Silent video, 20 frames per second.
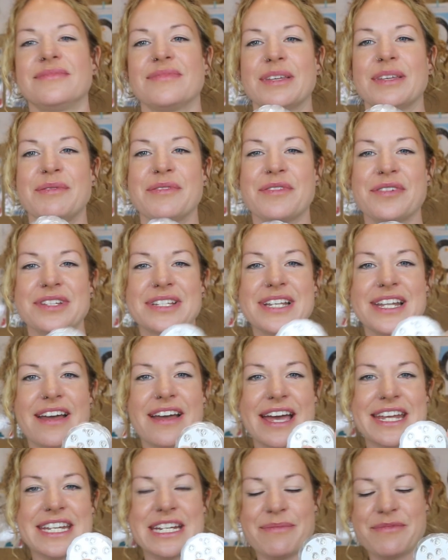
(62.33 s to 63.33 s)
We've got a
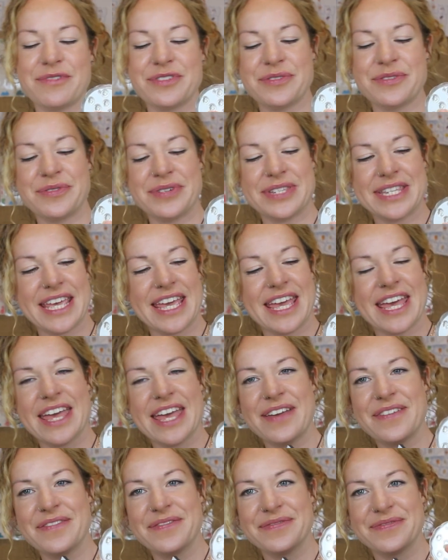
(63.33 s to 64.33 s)
light up resource
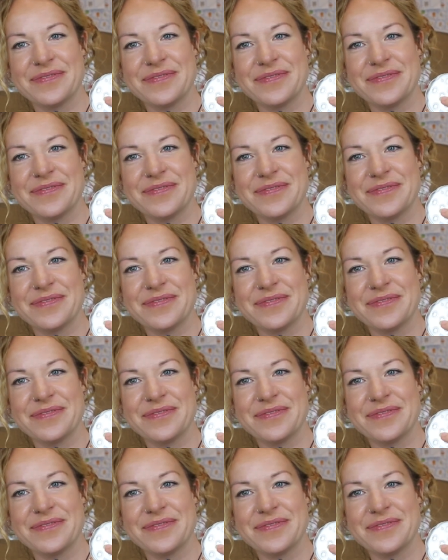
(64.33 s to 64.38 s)
here.